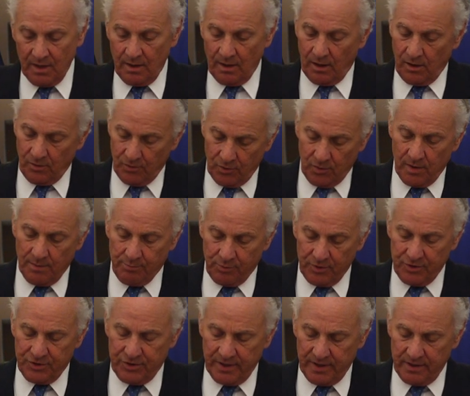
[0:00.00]
Although I
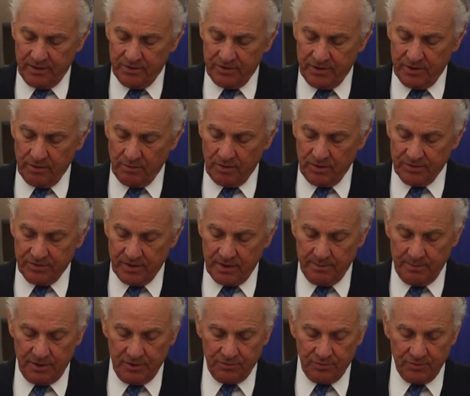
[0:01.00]
appreciate the General
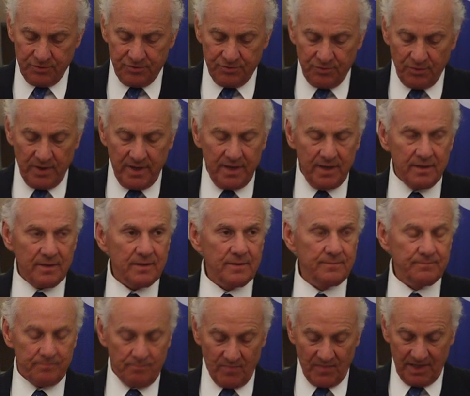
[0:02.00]
Assembly's restraint
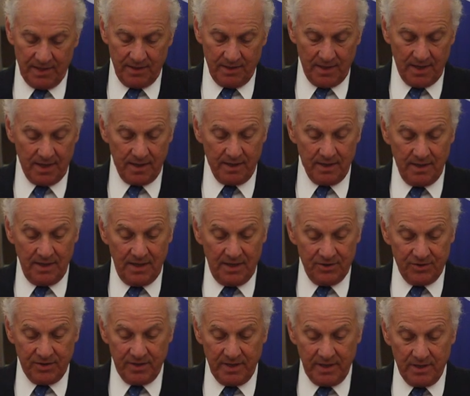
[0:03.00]
in not
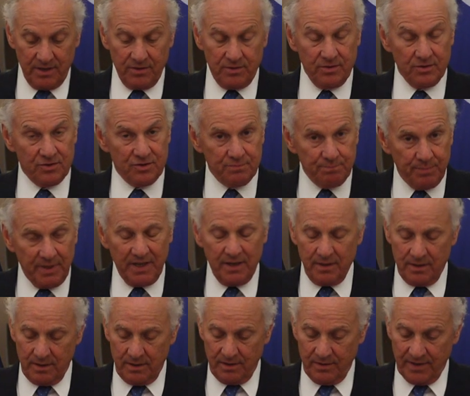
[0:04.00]
seeking to
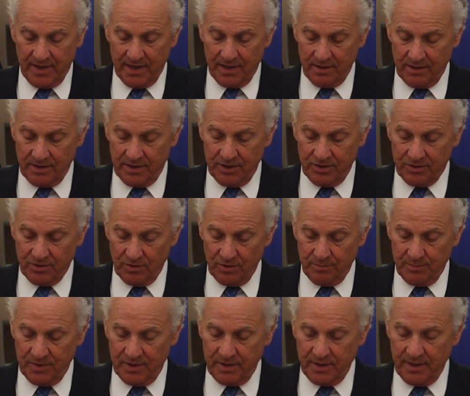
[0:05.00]
spend that additional
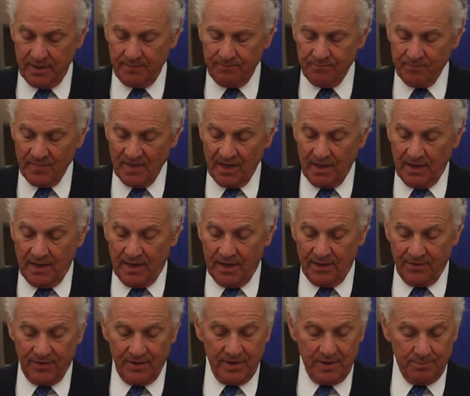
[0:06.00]
money, I
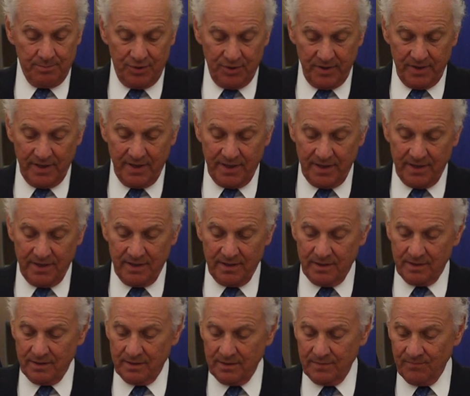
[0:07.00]
think putting it in
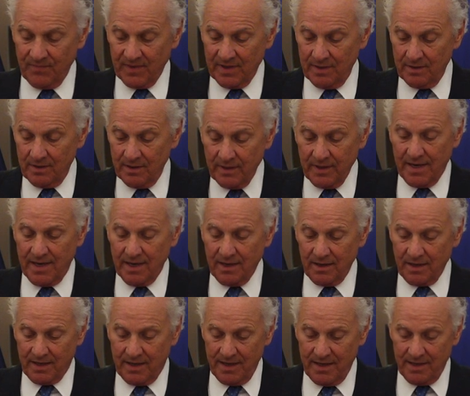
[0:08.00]
an
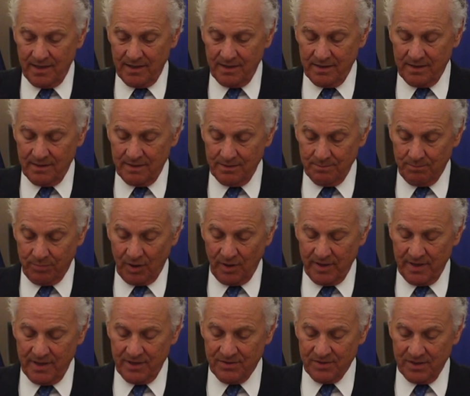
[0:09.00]
unallocated
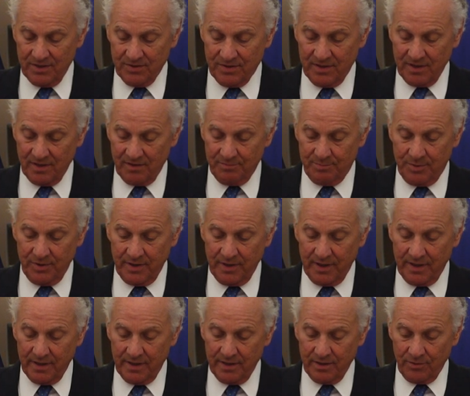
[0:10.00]
place instead of
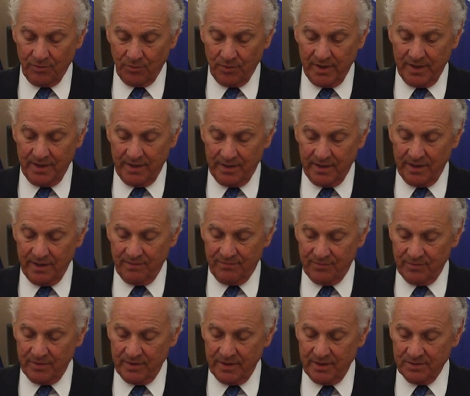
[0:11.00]
putting it in the rainy day
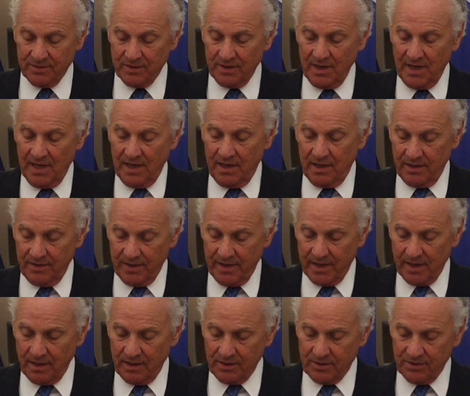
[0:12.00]
fund is
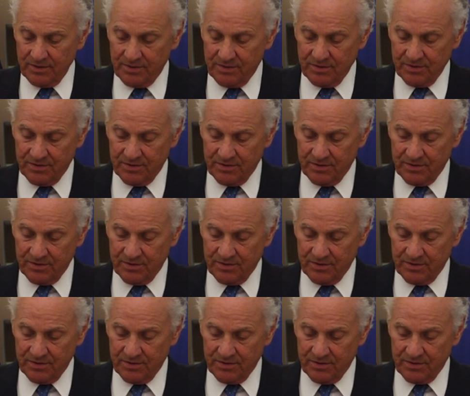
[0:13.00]
analogous to